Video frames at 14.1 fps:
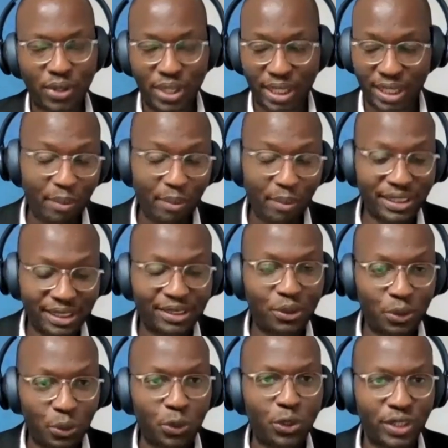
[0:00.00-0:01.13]
okay, number one,
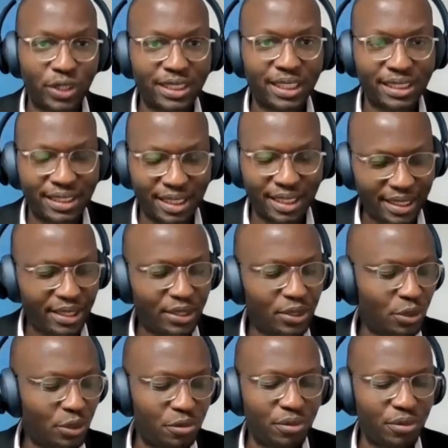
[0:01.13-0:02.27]
just do your research in the
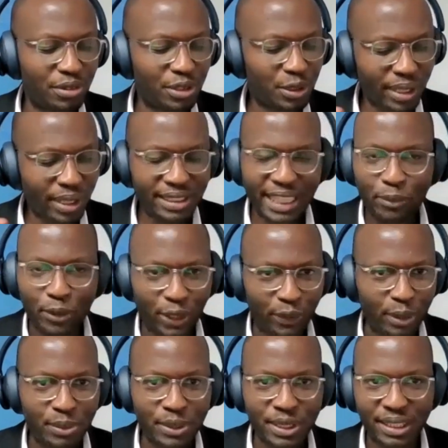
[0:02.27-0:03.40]
sense of spend time on the
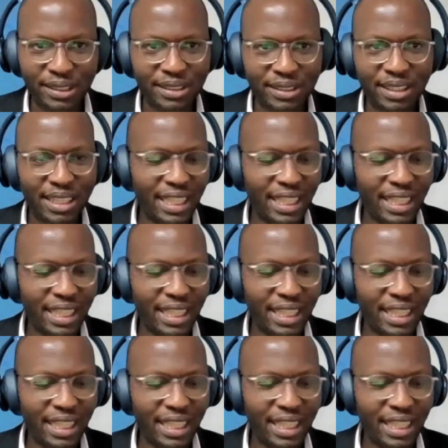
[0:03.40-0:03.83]
website,